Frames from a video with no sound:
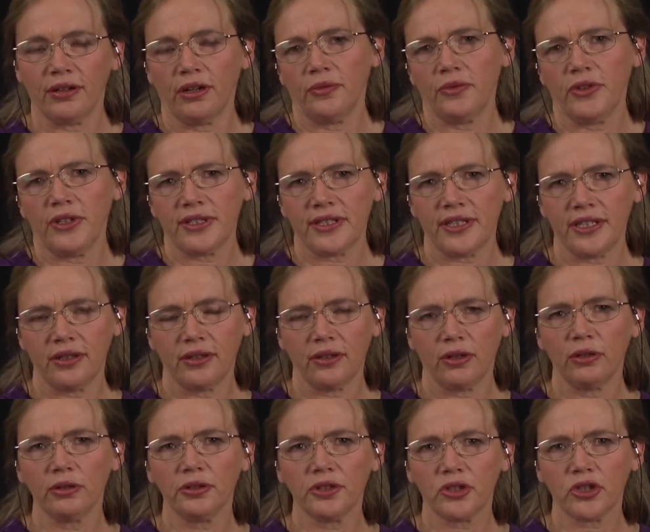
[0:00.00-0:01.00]
Obviously, the
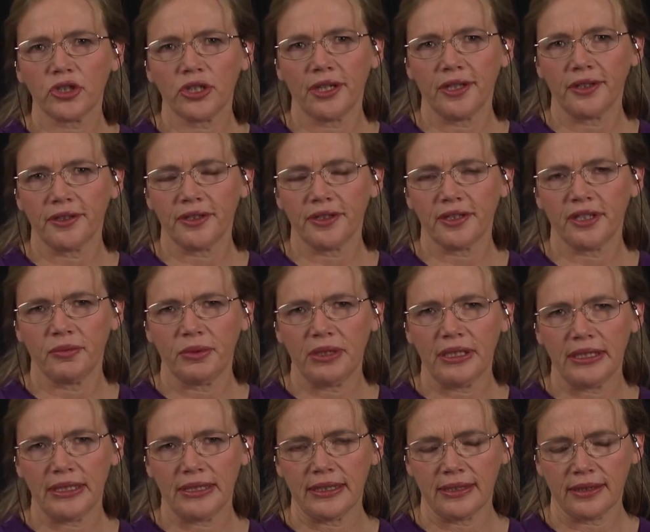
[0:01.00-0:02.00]
older child is going to be
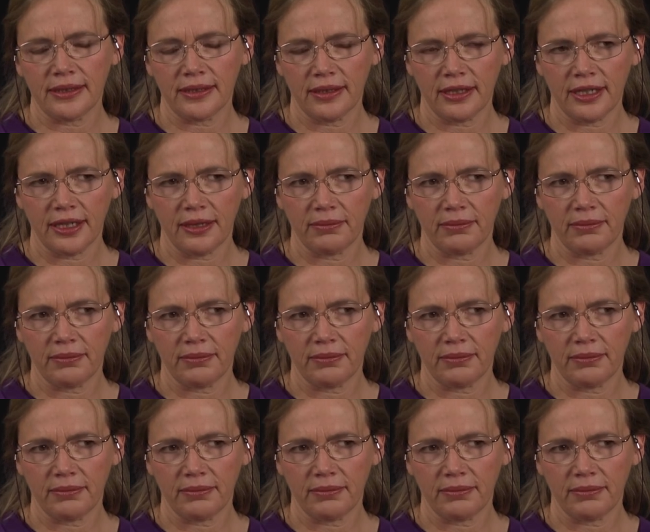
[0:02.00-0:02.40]
just